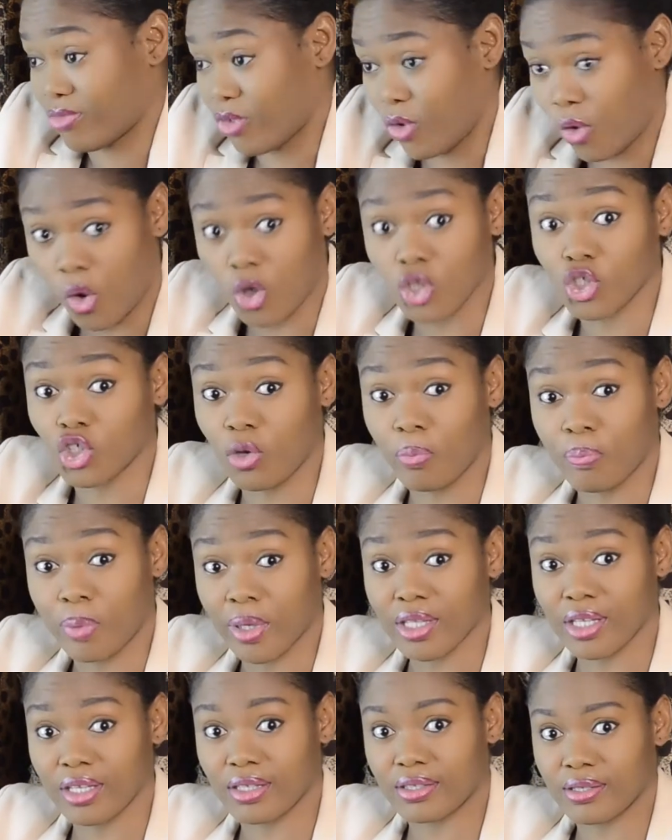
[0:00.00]
or jump
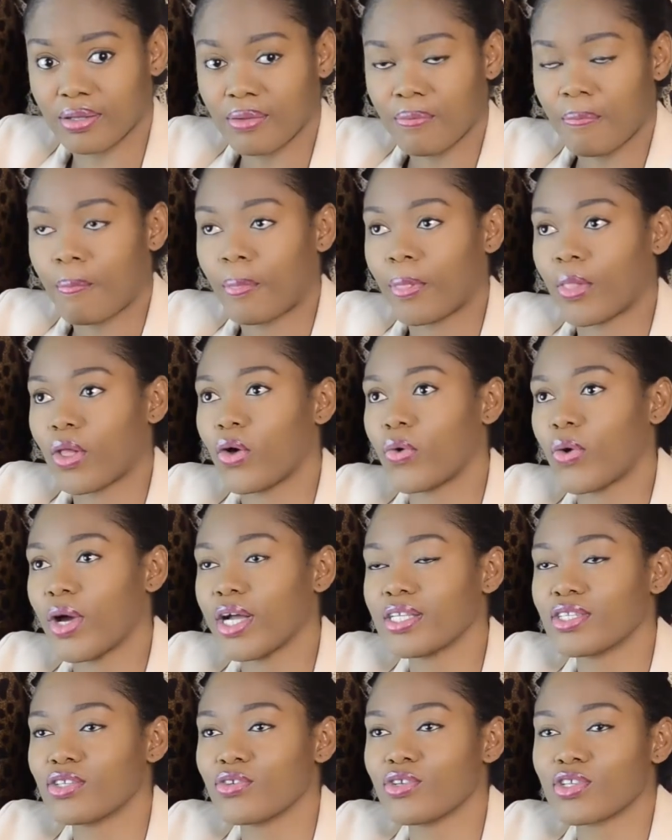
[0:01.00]
at it. All
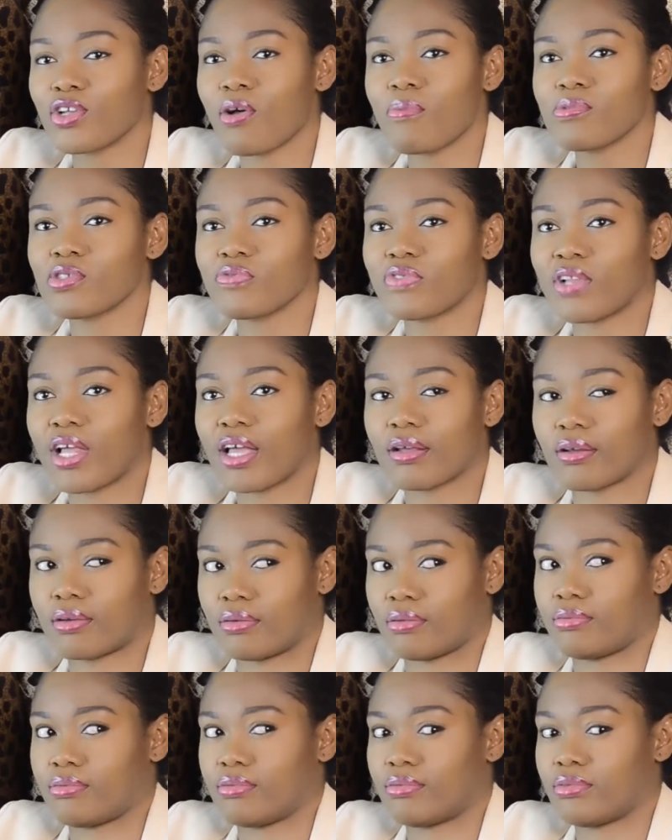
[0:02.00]
right, so it comes up like,
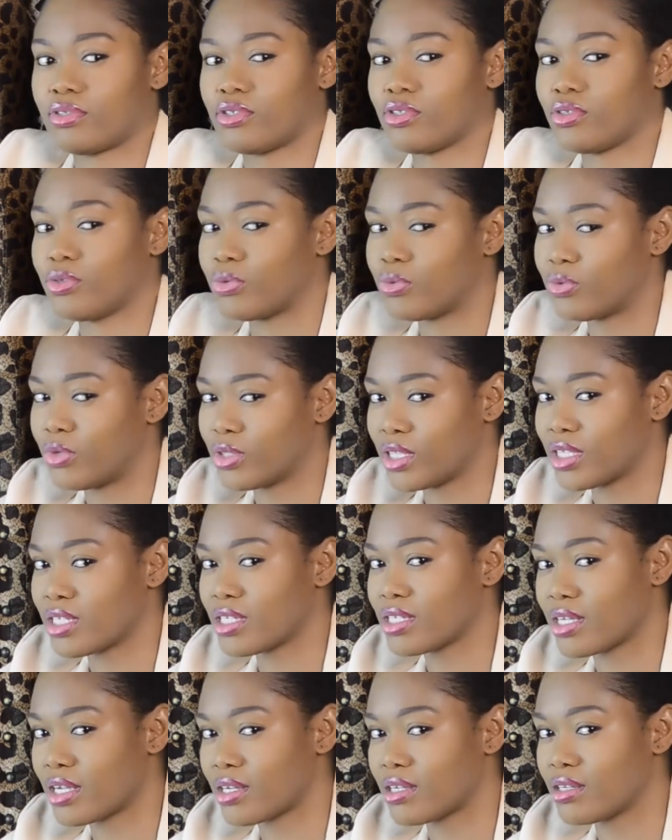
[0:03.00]
so what
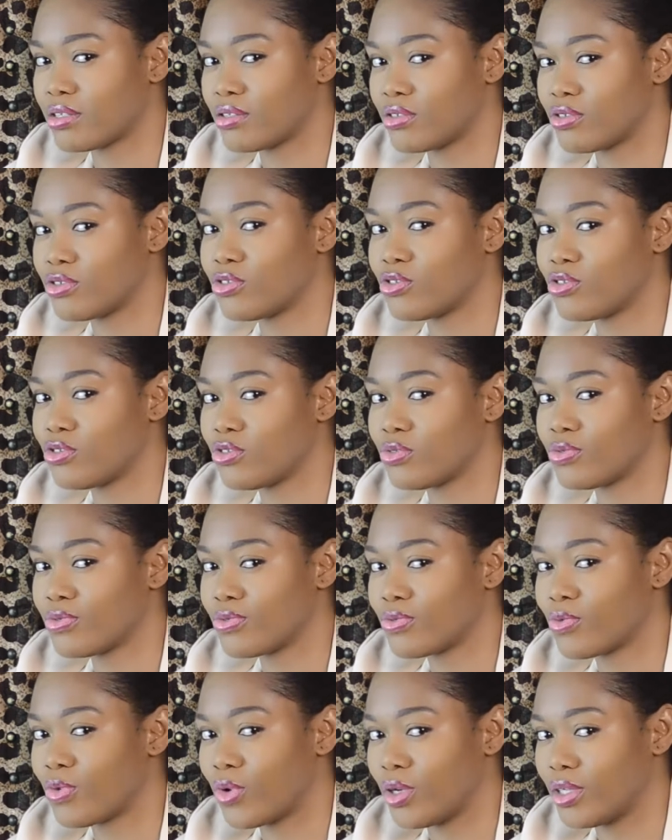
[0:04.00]
exactly do you
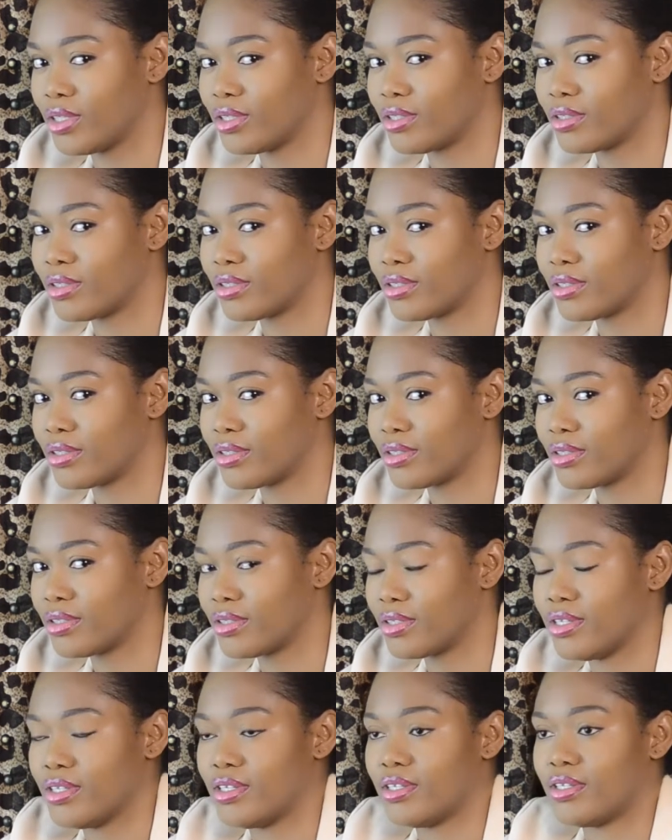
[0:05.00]
want?
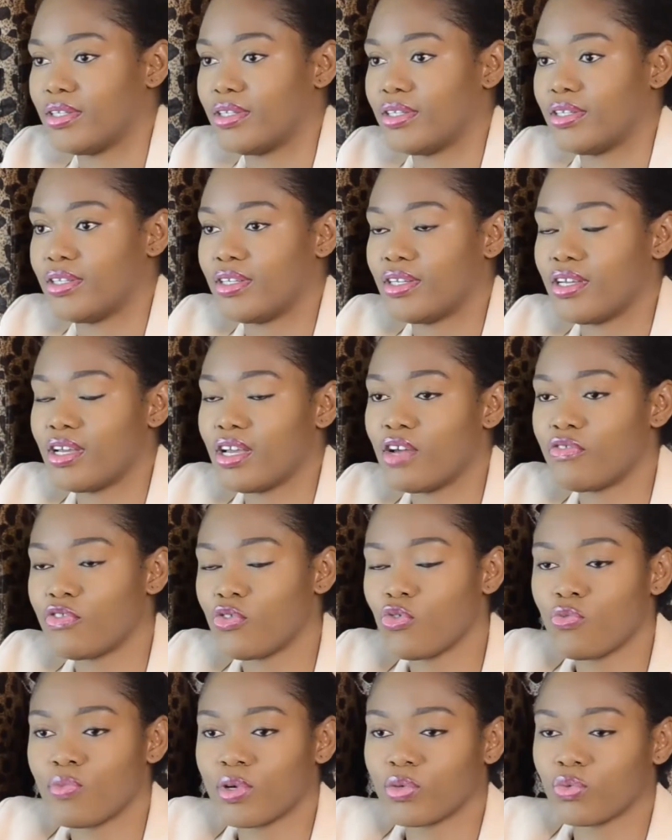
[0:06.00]
Every
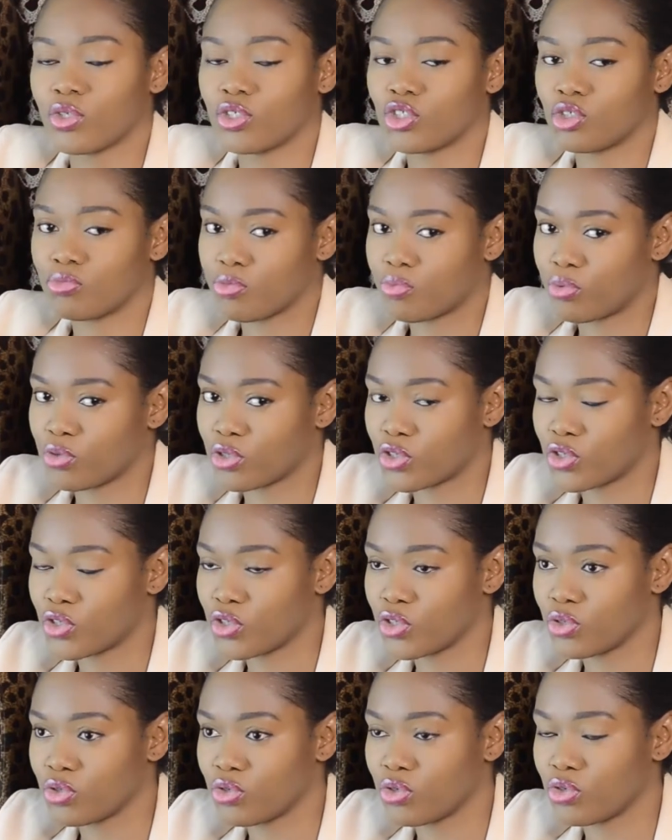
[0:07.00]
woman wants to be
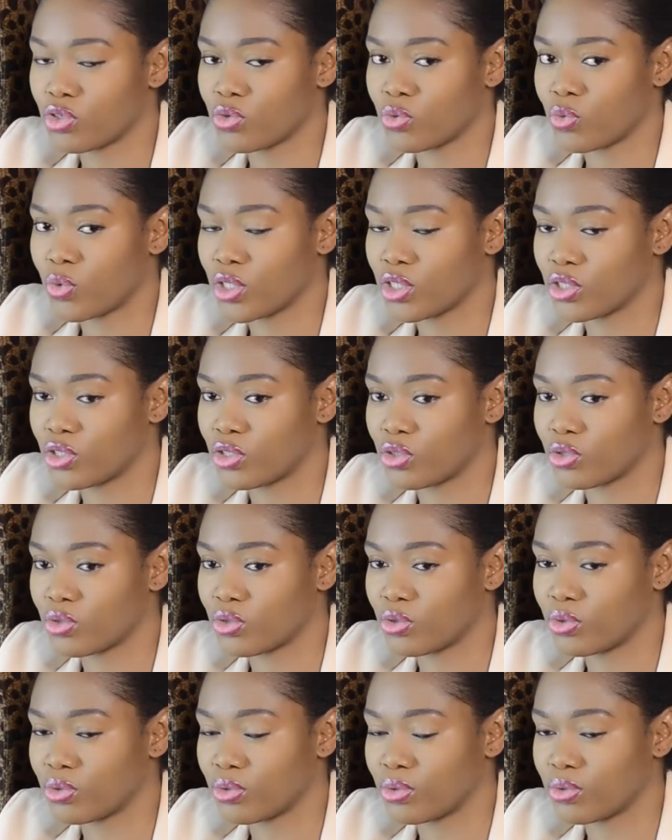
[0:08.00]
pursued, want
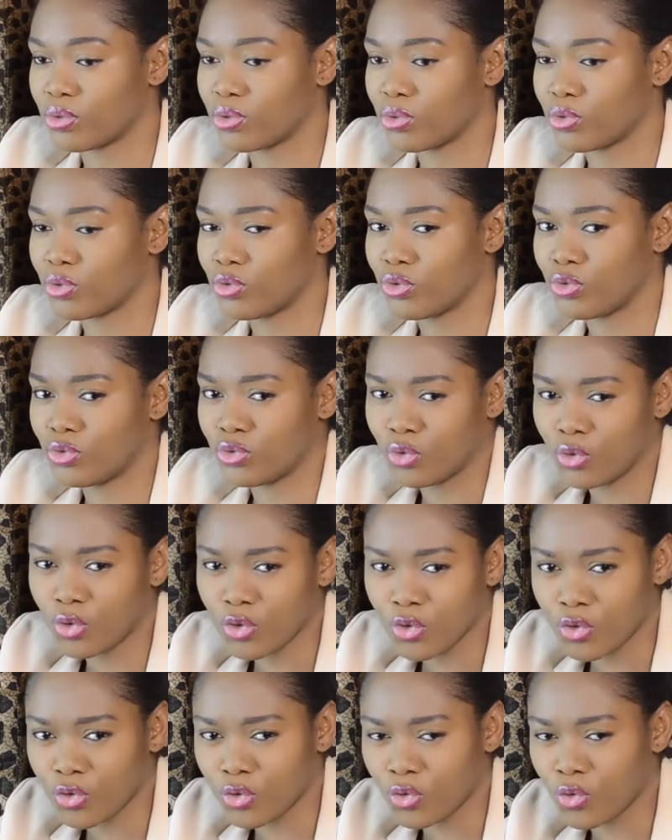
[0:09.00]
to know
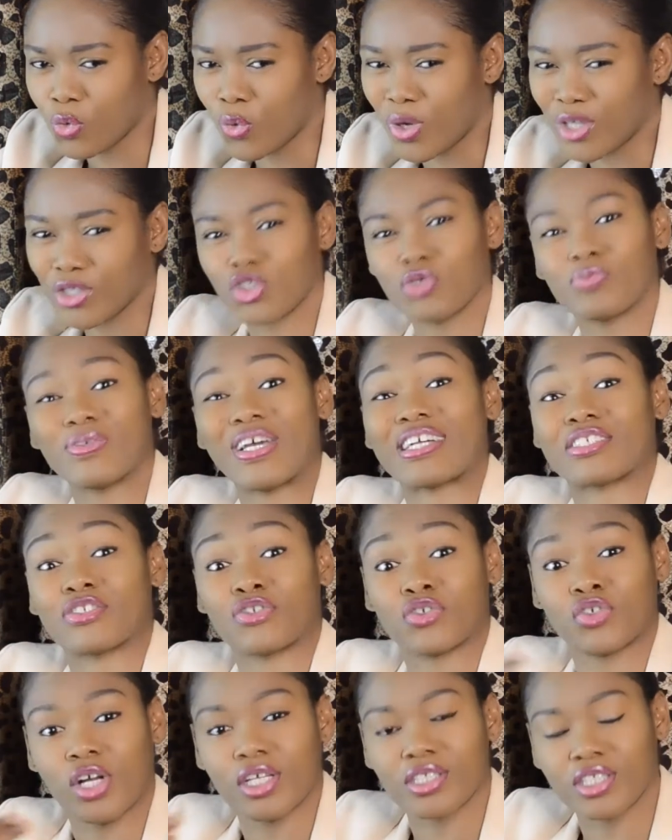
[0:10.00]
you, want to be
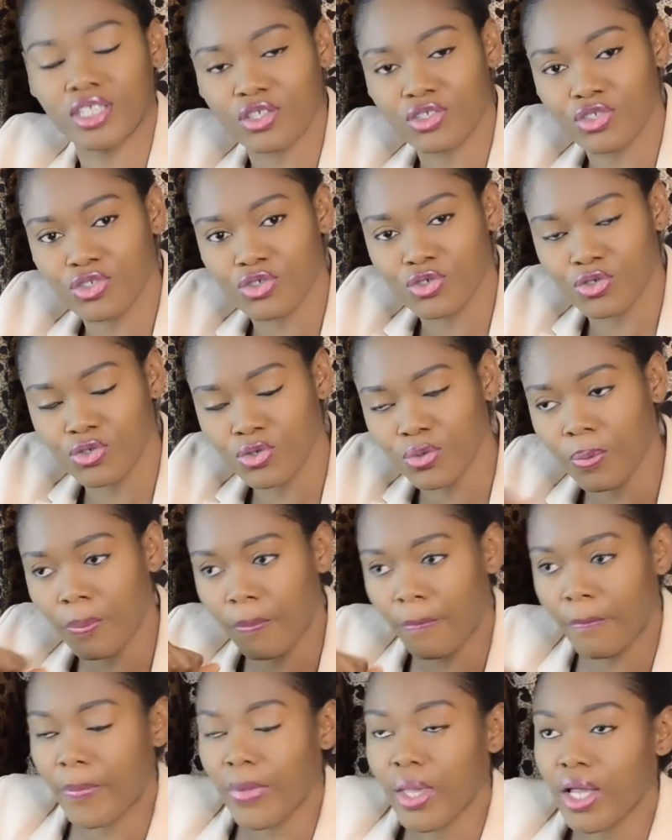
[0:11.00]
attracted to you.
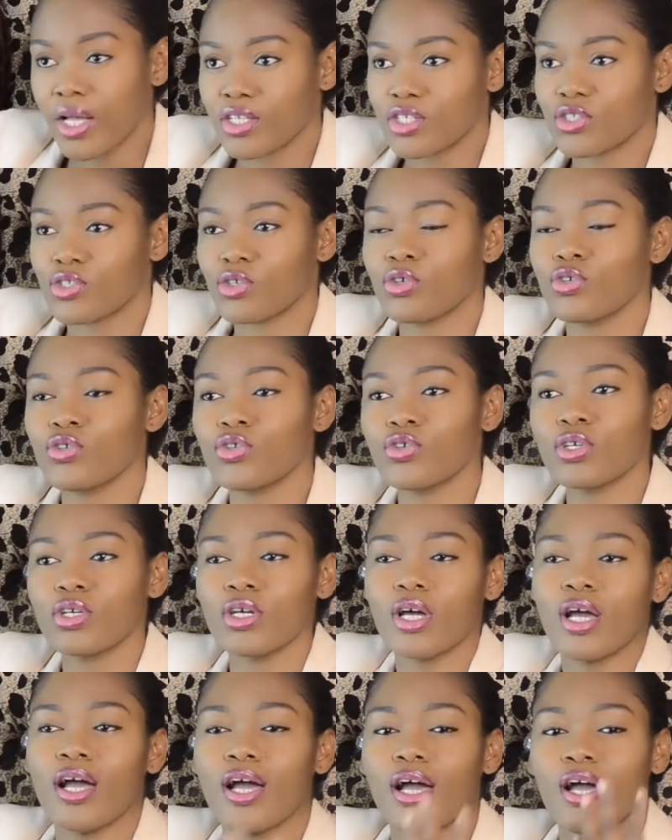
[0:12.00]
So
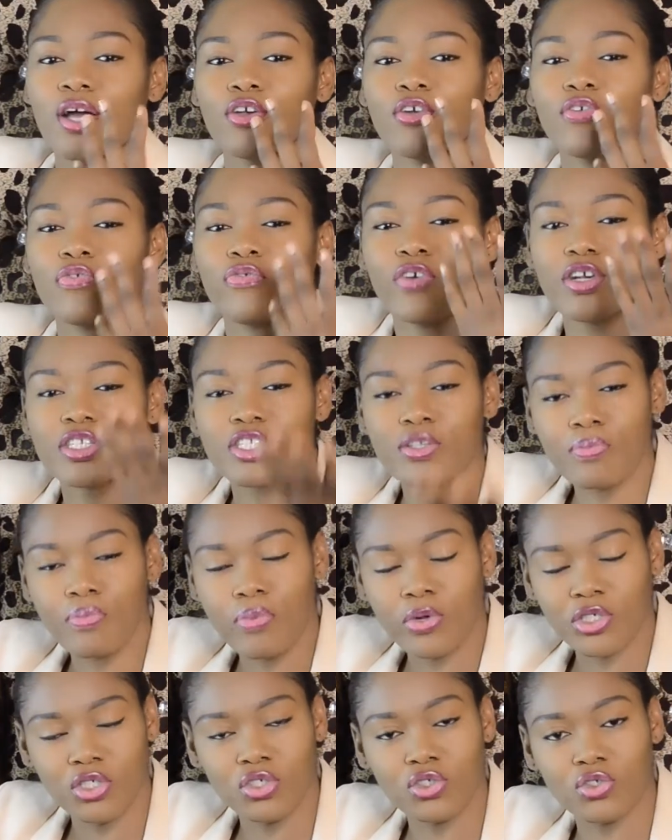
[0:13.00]
you first
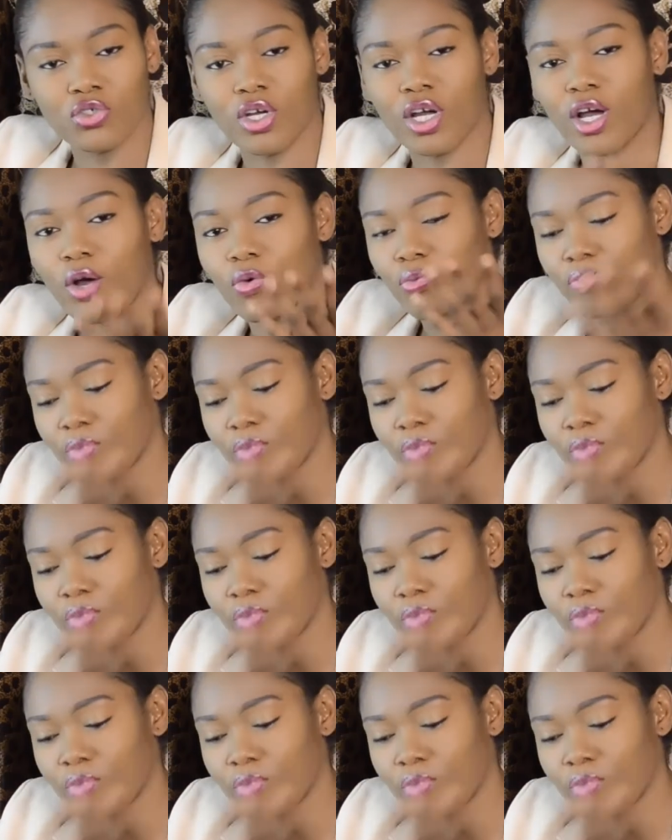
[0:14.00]
impression to her will